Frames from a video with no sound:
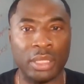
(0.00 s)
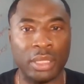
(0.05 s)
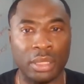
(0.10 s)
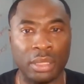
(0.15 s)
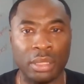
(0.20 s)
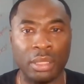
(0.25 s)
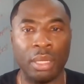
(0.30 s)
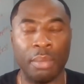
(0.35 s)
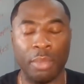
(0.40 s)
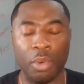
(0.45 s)

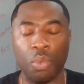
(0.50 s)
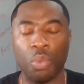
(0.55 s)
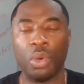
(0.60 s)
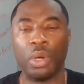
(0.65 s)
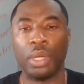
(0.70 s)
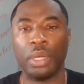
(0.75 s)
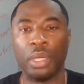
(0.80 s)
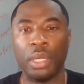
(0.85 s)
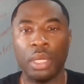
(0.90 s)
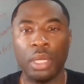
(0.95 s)
number one.
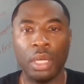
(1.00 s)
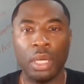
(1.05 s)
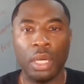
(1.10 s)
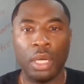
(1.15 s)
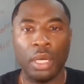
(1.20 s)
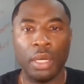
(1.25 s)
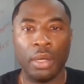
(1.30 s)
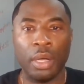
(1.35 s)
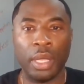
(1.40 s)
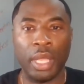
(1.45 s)

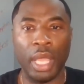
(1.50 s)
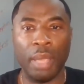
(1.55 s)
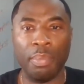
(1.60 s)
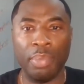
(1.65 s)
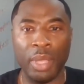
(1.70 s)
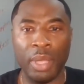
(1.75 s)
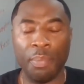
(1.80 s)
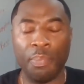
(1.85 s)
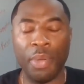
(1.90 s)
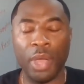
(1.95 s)
Okay, be
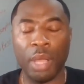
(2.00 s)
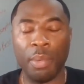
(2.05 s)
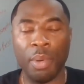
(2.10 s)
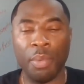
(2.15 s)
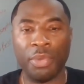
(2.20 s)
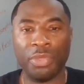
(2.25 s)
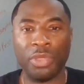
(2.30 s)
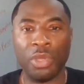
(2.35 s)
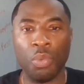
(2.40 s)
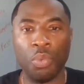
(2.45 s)
impeccable
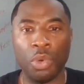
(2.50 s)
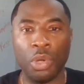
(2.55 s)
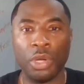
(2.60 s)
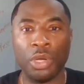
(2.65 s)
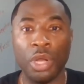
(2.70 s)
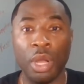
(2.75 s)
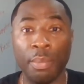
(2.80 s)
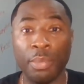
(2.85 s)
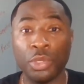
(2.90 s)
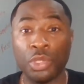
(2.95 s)
with your word.
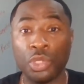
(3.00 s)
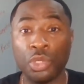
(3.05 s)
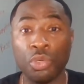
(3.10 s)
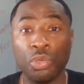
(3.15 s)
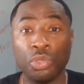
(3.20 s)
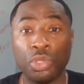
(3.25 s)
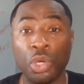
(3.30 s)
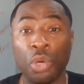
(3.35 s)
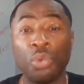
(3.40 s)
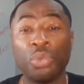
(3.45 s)
Number two,
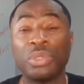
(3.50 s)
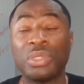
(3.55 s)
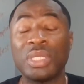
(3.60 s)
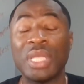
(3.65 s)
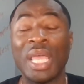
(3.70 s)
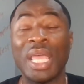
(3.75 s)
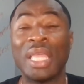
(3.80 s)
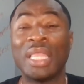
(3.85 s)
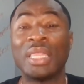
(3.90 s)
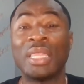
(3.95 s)
don't
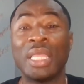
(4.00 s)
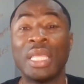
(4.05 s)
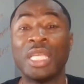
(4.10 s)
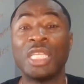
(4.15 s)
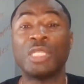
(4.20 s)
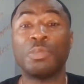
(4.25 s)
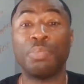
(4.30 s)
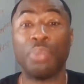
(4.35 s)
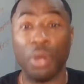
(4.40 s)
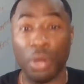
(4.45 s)
take things
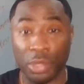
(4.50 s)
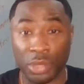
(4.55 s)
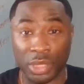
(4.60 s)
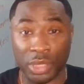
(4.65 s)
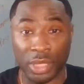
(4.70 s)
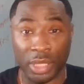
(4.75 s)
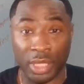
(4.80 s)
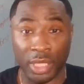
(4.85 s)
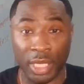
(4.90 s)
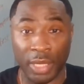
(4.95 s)

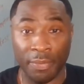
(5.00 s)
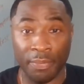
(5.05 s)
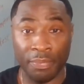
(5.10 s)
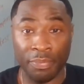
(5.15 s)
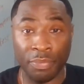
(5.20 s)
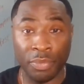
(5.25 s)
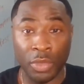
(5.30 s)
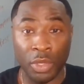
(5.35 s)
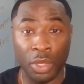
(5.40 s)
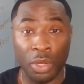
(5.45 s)
personally,
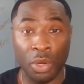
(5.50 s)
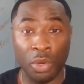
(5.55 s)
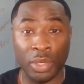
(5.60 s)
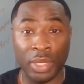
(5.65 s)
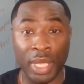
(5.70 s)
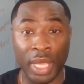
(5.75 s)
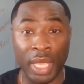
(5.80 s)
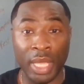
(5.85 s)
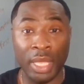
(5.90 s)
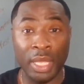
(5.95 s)

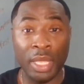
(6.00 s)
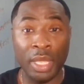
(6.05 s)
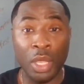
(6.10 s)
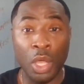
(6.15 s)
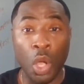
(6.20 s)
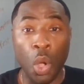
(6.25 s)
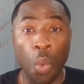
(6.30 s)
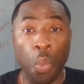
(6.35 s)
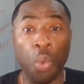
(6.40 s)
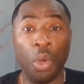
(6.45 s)
okay?
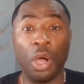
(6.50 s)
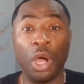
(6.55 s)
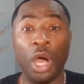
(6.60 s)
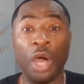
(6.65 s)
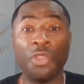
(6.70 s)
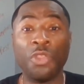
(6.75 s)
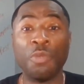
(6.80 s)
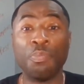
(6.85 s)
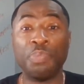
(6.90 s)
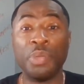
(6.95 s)
What
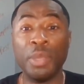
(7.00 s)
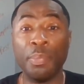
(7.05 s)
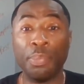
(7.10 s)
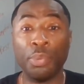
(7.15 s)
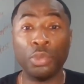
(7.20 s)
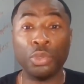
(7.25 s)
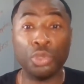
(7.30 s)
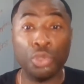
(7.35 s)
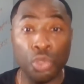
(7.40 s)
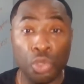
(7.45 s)
other
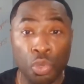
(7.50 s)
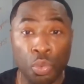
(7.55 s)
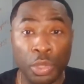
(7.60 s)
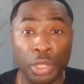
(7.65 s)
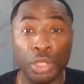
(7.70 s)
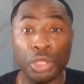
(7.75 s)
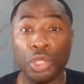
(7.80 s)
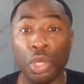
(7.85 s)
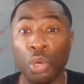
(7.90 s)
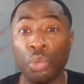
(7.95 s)
people do
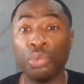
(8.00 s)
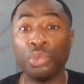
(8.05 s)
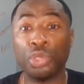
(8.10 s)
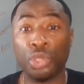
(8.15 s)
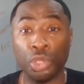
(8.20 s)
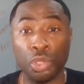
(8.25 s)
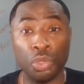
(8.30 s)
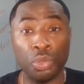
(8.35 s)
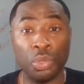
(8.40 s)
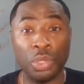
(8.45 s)
and don't
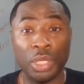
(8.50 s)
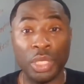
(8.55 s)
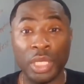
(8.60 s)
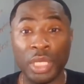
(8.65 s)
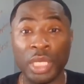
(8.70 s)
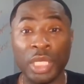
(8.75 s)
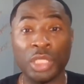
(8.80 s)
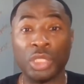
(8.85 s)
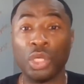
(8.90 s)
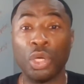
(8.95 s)
do
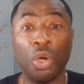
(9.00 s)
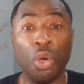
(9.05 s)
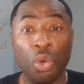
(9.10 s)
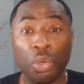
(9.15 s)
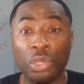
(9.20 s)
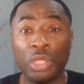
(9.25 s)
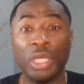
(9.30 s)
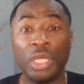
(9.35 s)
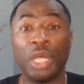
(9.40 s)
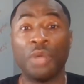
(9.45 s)
is
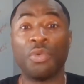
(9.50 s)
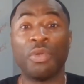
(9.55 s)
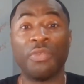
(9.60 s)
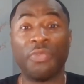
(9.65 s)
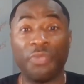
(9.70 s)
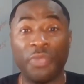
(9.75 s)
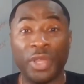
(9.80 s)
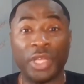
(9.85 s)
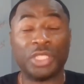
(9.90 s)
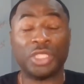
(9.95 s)
only a
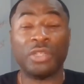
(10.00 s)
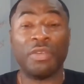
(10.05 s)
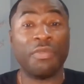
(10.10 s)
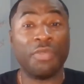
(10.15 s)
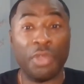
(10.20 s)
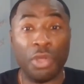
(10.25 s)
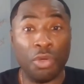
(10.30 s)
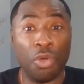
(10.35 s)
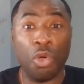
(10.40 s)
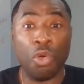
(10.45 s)
reflection of
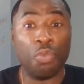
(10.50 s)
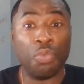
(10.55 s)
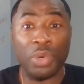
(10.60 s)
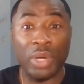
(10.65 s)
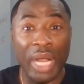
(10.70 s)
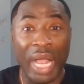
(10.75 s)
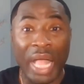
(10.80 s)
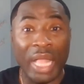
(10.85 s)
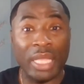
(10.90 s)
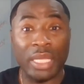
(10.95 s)
their own
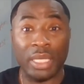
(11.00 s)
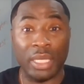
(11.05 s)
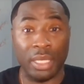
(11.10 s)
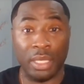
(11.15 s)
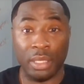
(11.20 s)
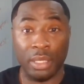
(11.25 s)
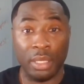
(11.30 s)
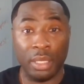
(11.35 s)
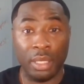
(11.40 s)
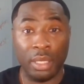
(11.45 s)
reality,
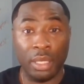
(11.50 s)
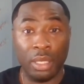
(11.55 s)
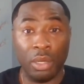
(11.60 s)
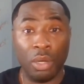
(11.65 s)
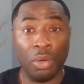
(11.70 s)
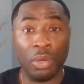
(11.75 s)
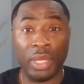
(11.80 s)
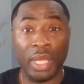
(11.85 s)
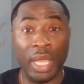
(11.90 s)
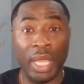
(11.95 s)

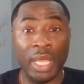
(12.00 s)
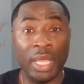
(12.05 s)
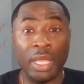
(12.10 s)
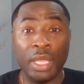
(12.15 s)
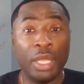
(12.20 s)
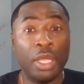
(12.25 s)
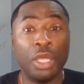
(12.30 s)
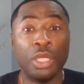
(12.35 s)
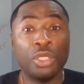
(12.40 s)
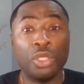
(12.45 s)
okay?
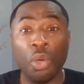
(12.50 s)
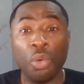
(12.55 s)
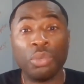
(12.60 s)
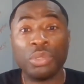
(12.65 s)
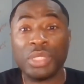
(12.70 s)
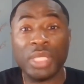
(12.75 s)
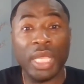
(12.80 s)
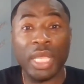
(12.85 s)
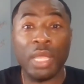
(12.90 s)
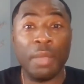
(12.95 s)
Don't
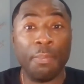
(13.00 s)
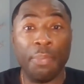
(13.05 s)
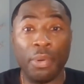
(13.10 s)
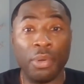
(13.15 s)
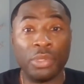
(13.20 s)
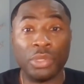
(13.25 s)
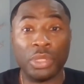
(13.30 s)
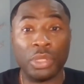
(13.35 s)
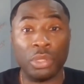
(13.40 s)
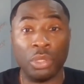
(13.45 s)
take it
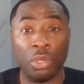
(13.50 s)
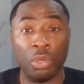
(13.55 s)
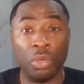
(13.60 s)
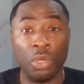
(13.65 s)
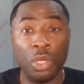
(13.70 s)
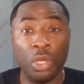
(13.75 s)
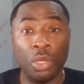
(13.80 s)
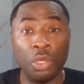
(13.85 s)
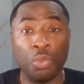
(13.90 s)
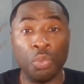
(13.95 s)
personal.
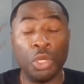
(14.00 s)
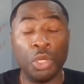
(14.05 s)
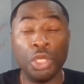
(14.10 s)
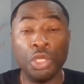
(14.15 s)
When